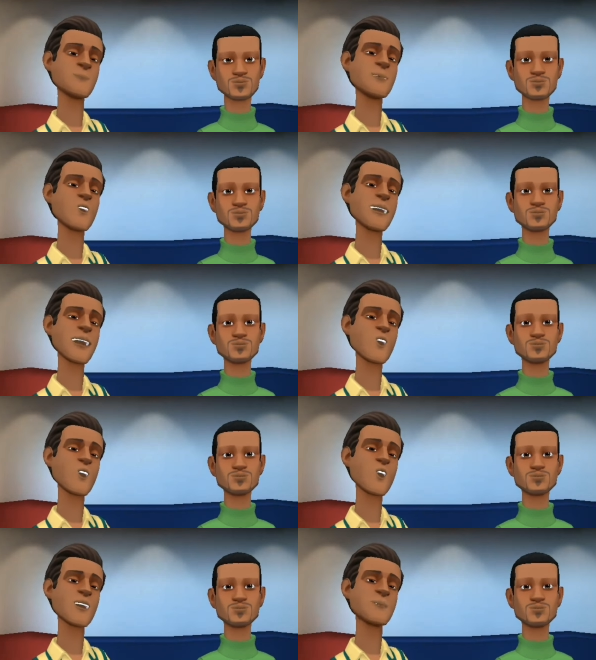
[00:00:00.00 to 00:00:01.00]
Speaker 1: Glory to
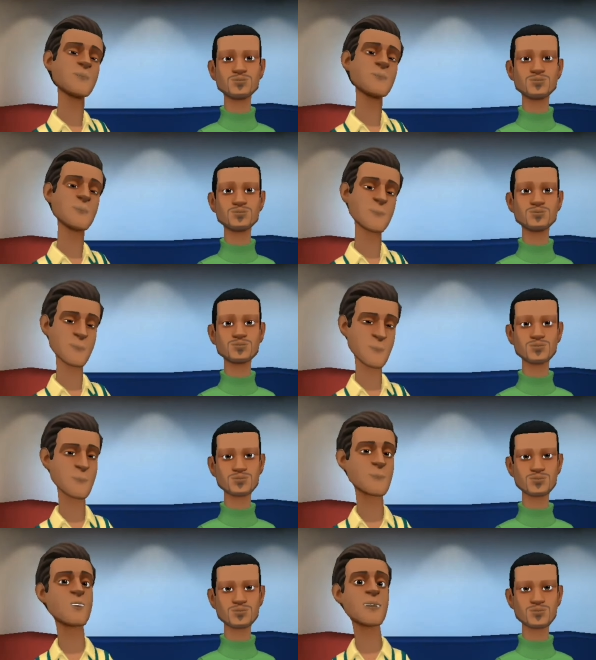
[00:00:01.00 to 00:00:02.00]
God.
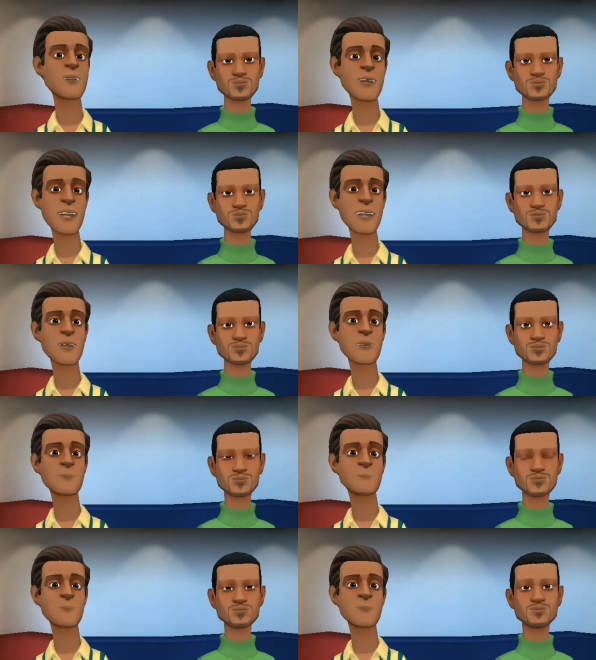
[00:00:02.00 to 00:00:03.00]
While in the
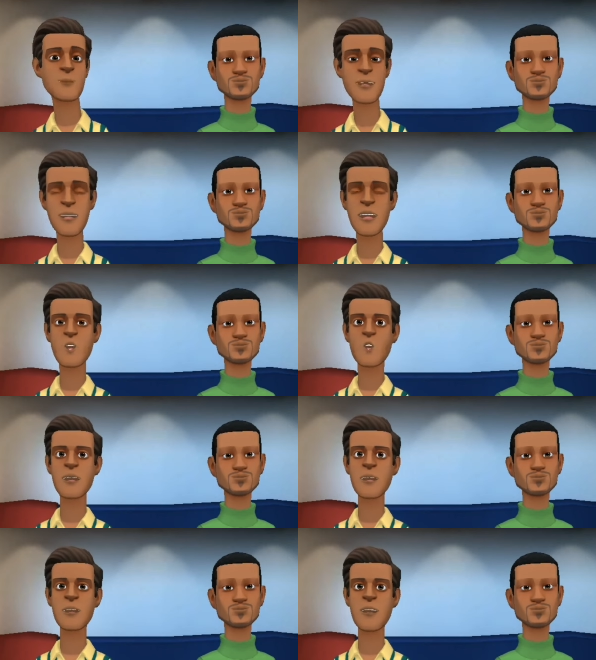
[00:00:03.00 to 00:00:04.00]
camp, I allowed the
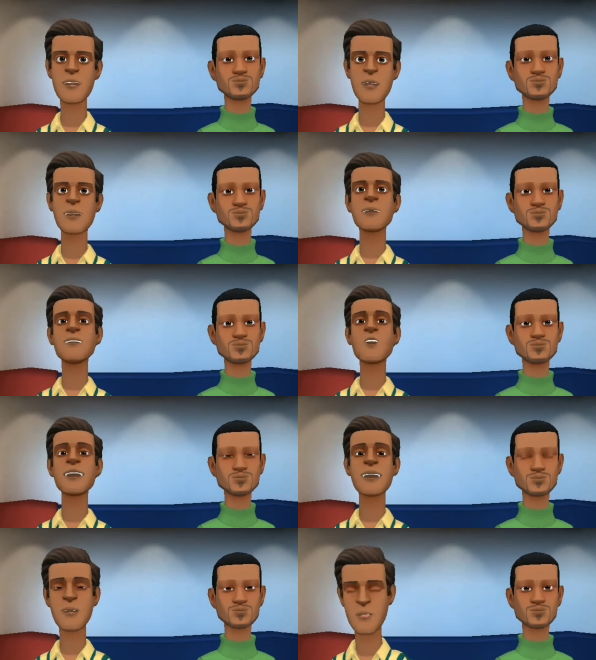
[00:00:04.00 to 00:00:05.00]
deceitfulness of
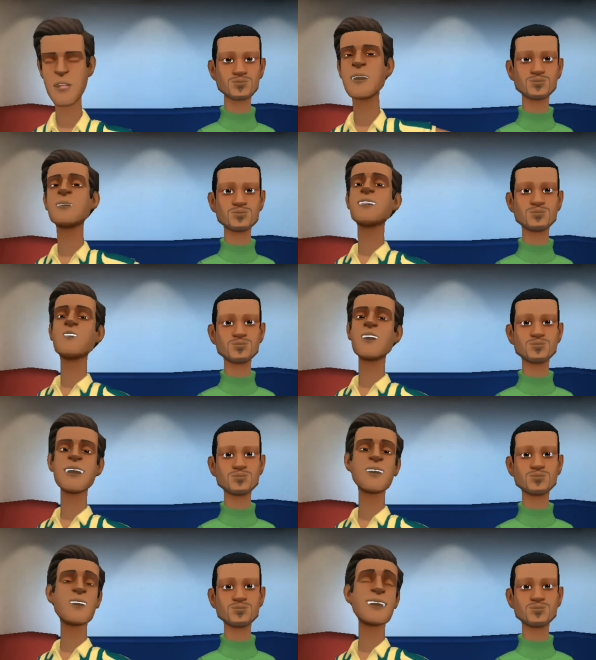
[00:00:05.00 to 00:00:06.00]
wealth and the desire for
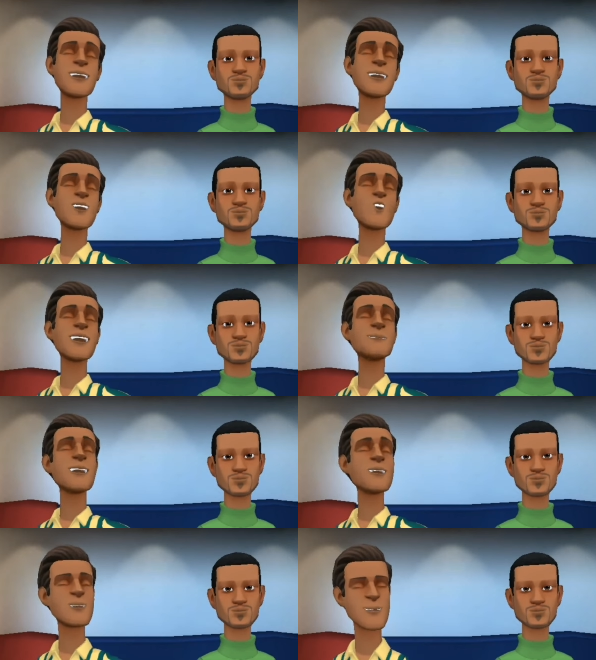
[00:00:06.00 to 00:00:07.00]
other things to come
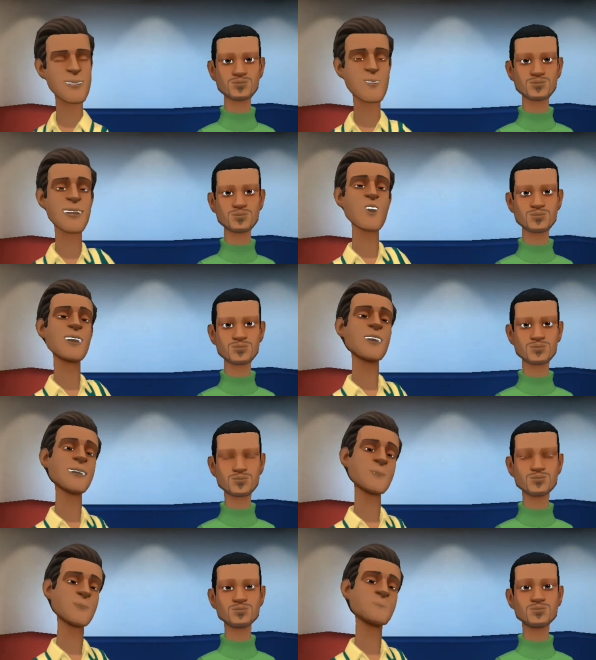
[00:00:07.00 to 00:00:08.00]
in and choke the
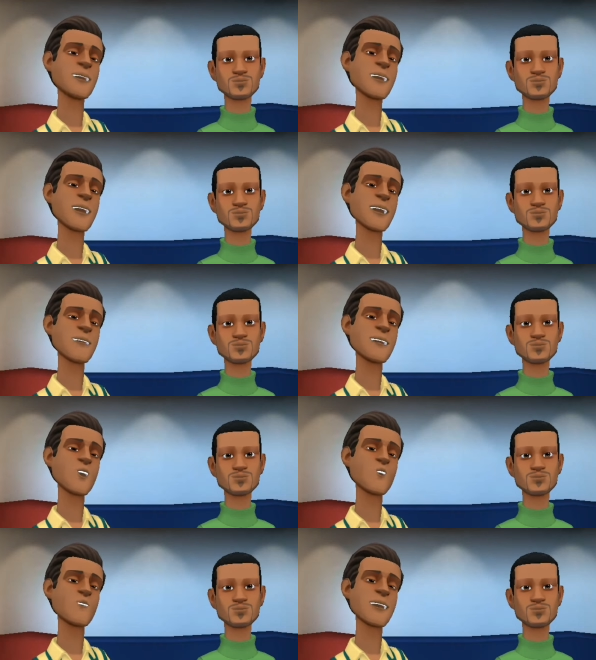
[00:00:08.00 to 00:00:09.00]
word, making it
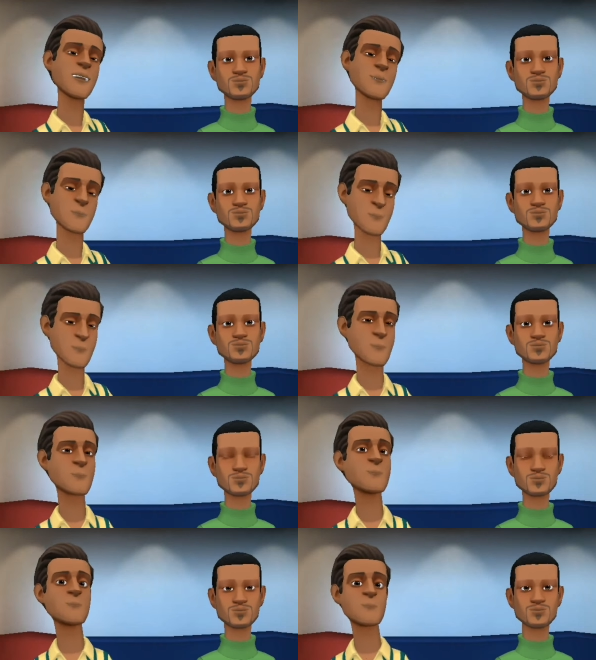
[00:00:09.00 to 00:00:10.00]
unfruitful.
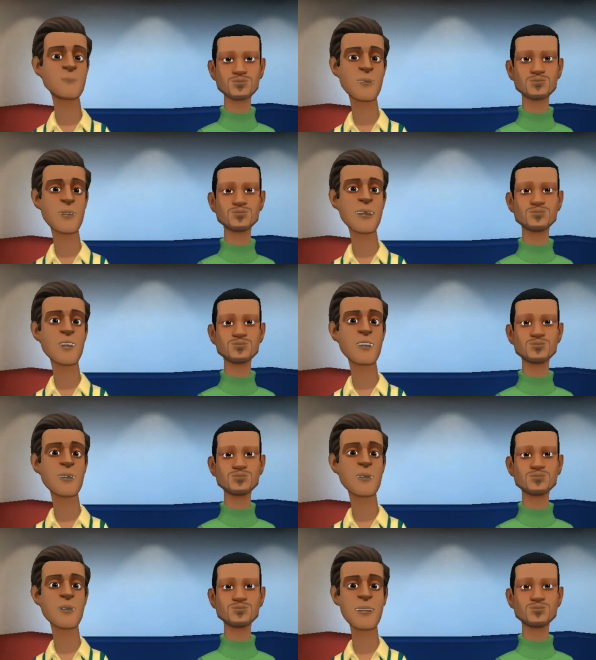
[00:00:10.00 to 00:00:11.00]
That is
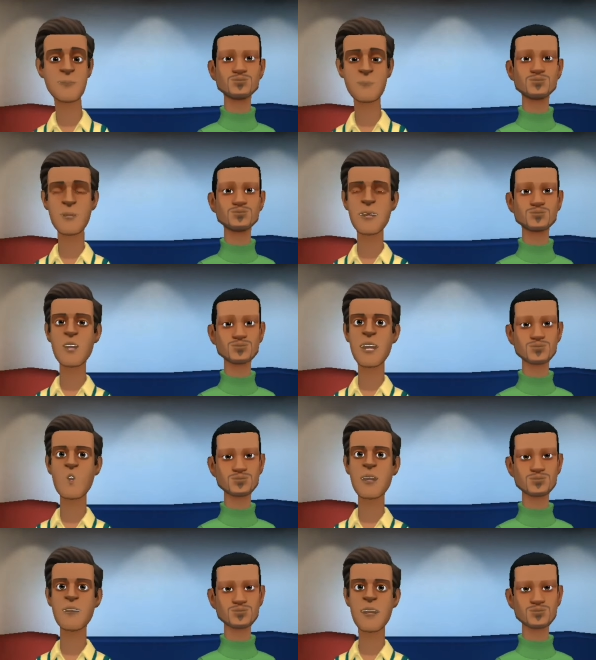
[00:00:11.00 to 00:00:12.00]
why I came back without any